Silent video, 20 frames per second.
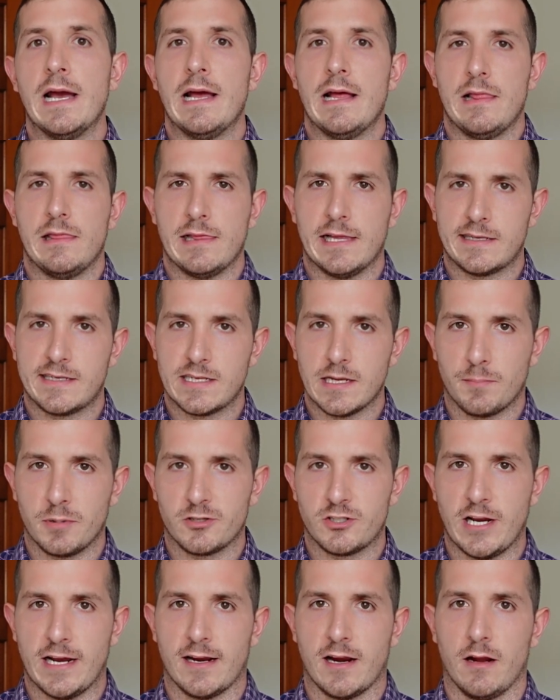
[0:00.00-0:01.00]
Let's double
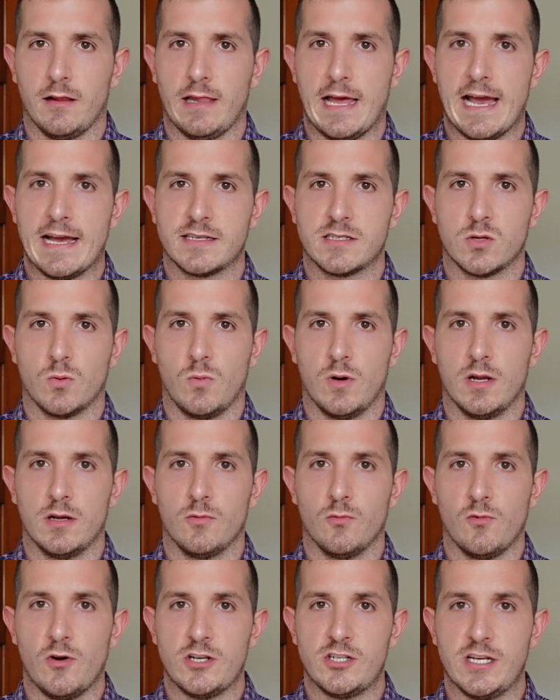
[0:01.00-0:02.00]
check our last
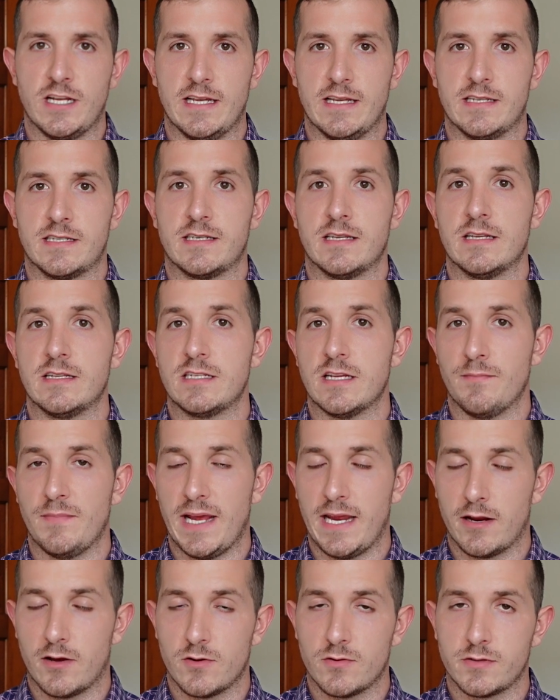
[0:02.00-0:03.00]
one, which is
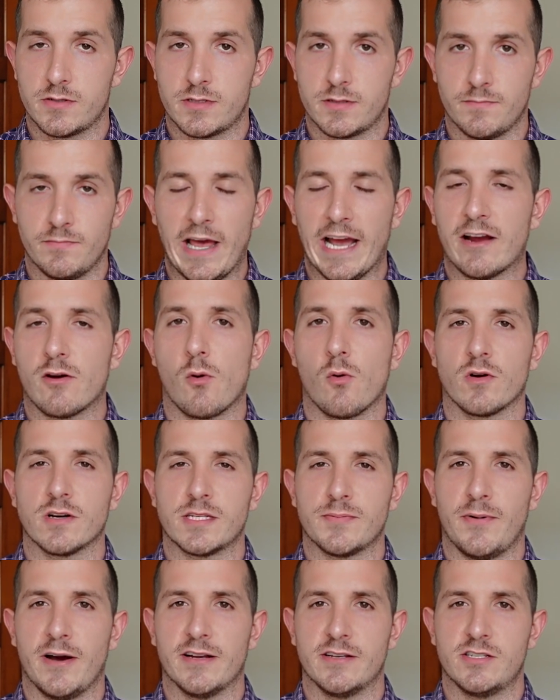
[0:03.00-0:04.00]
tomatoes. That
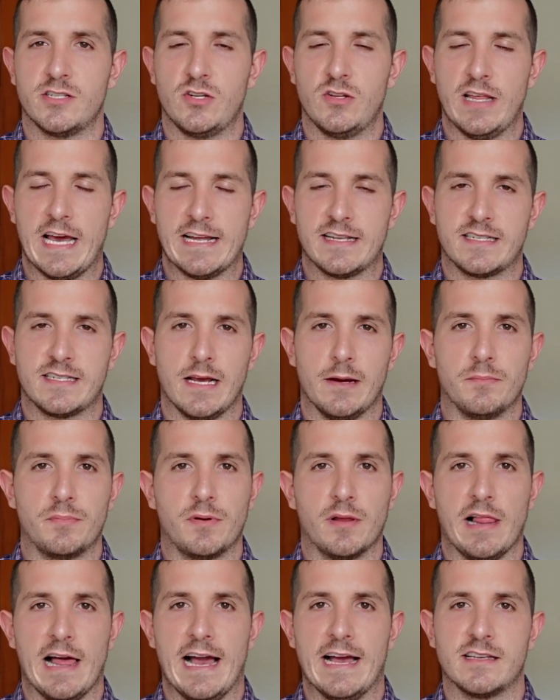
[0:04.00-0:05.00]
corresponds to that
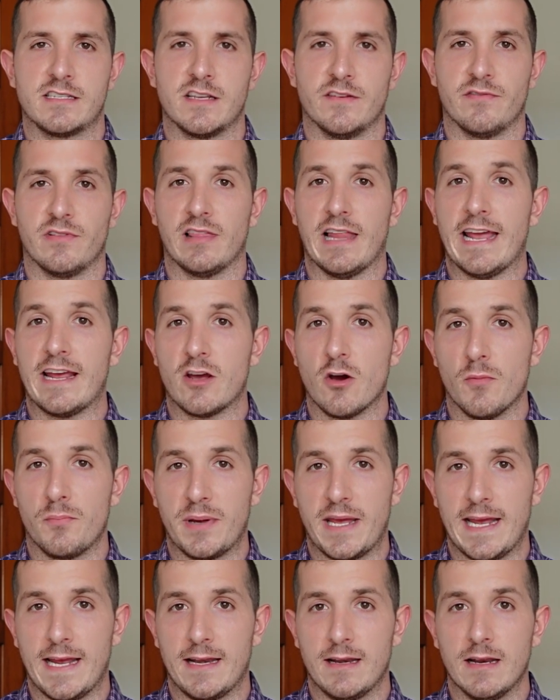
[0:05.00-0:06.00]
subclass of
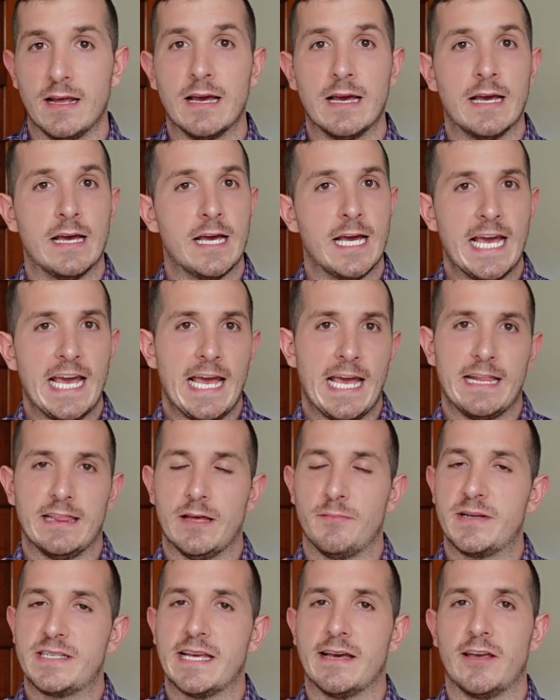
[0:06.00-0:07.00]
lycopene. And let
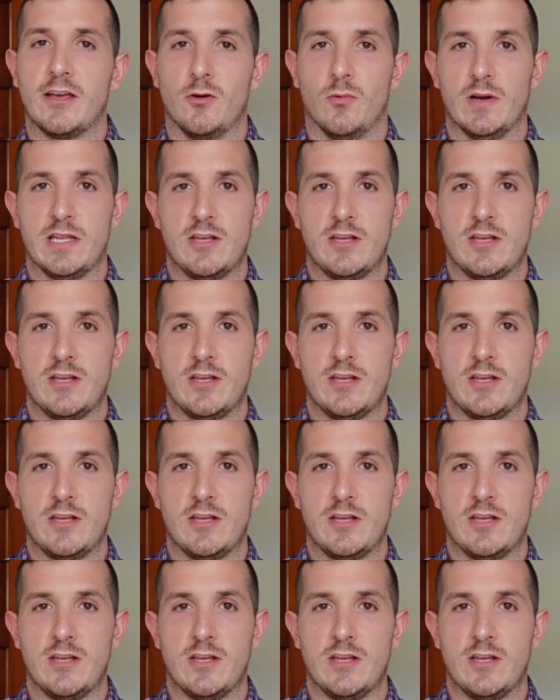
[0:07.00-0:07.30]
me tell you, when